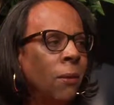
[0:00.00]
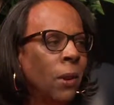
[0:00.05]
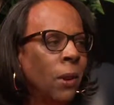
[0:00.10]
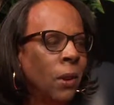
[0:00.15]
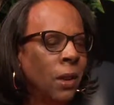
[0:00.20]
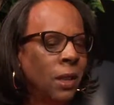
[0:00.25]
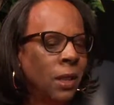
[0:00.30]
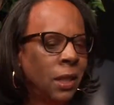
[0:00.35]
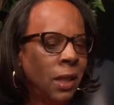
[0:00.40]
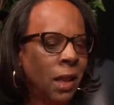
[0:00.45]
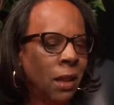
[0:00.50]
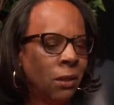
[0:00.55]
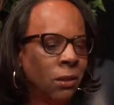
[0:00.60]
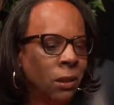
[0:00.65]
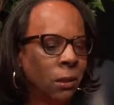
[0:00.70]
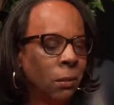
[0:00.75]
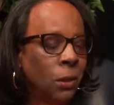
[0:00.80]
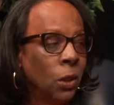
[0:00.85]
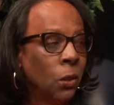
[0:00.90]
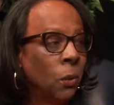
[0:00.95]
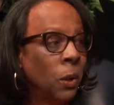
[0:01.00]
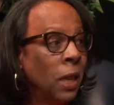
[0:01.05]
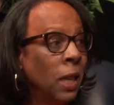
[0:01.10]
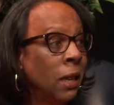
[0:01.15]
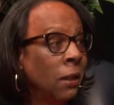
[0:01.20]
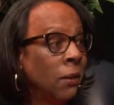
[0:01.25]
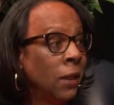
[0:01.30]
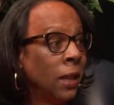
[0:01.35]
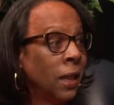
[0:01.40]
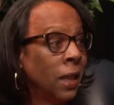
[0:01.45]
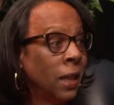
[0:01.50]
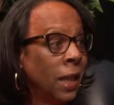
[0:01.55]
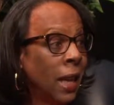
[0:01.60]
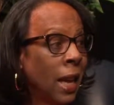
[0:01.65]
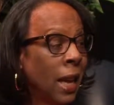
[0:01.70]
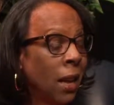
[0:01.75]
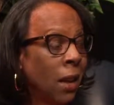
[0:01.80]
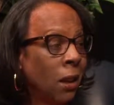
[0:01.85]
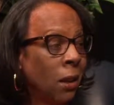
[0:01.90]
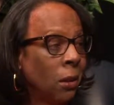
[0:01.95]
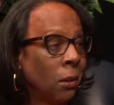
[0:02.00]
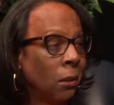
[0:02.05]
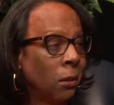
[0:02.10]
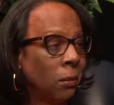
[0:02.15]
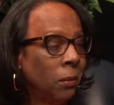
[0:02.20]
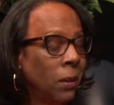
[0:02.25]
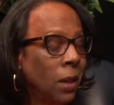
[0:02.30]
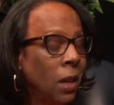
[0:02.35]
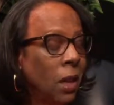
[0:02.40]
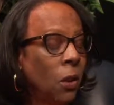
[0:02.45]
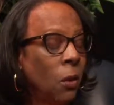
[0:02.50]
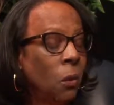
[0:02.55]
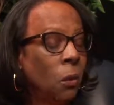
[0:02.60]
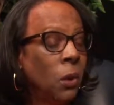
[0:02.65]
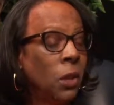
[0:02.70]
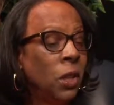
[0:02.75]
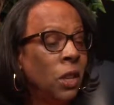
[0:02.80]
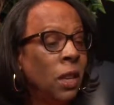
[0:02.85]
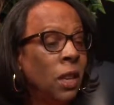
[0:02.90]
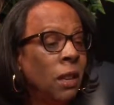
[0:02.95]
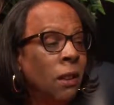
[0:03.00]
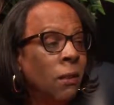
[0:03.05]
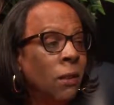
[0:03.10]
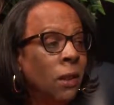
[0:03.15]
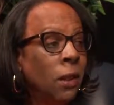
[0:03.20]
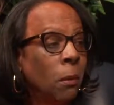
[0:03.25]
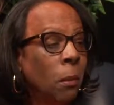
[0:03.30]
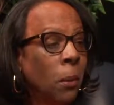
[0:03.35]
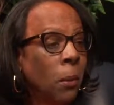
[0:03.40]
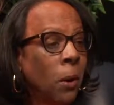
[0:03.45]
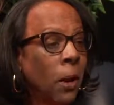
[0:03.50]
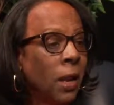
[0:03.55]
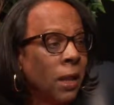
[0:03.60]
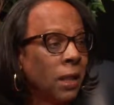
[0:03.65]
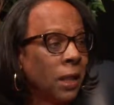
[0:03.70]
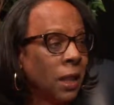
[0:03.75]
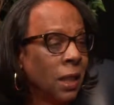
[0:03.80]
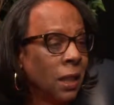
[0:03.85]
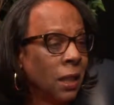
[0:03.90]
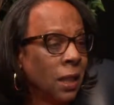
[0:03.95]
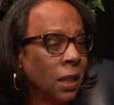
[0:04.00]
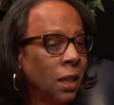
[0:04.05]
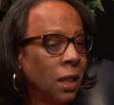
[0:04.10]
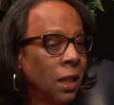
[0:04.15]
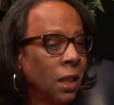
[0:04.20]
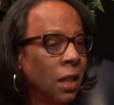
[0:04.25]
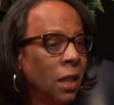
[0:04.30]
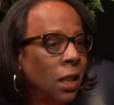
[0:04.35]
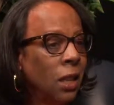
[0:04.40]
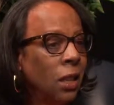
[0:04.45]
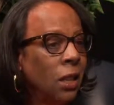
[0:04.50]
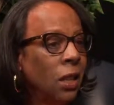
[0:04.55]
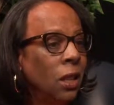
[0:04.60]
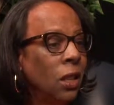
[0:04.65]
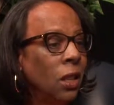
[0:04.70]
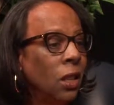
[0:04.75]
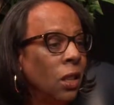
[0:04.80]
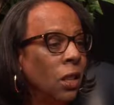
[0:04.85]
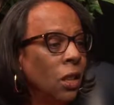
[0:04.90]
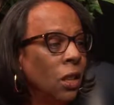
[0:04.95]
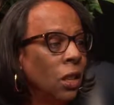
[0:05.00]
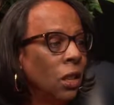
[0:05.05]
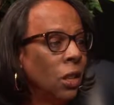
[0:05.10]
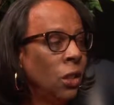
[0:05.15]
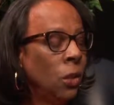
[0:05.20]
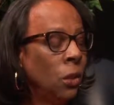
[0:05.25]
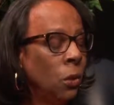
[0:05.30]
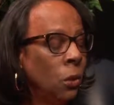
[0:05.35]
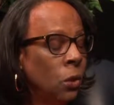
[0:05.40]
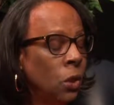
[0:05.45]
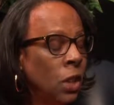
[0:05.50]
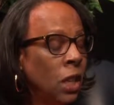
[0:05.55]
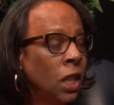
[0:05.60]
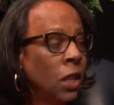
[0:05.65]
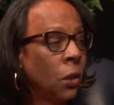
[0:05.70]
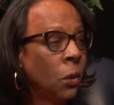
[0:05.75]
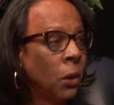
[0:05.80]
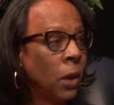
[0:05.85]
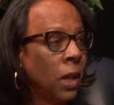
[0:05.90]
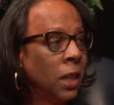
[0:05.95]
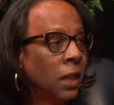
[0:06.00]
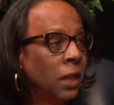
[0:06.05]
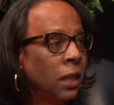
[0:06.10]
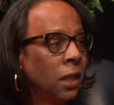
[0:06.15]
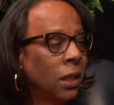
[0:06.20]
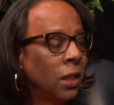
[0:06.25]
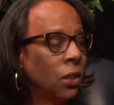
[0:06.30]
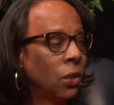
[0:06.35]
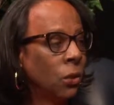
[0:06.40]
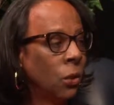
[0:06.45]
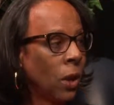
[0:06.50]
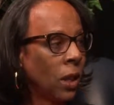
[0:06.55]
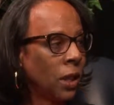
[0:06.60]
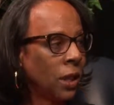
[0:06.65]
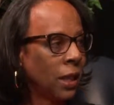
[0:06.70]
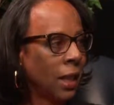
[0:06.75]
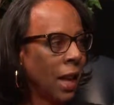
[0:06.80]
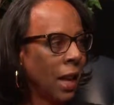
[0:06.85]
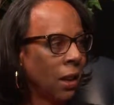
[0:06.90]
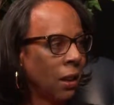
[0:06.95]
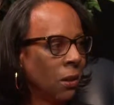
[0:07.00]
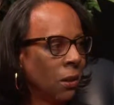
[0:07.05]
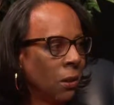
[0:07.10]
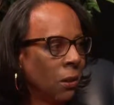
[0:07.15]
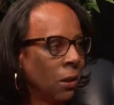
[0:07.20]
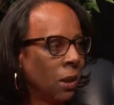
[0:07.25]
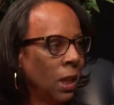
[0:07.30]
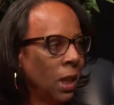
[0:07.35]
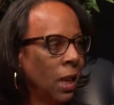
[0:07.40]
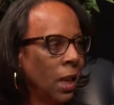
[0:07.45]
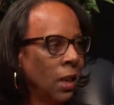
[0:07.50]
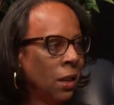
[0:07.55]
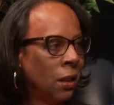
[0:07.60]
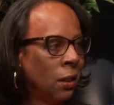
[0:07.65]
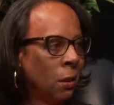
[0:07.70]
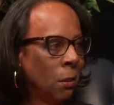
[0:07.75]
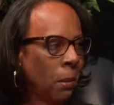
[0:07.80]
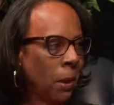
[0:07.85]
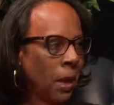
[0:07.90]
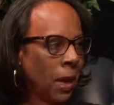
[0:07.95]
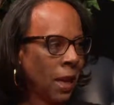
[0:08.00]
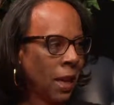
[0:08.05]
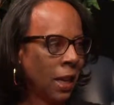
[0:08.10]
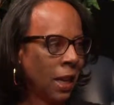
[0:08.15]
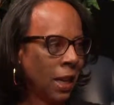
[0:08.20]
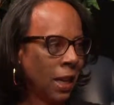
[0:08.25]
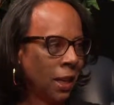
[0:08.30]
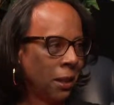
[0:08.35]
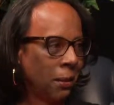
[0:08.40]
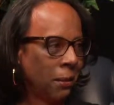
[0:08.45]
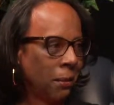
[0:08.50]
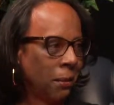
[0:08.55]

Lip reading: very seldom do we live in the now. When you live in the present, you decrease the stress cycle in your body.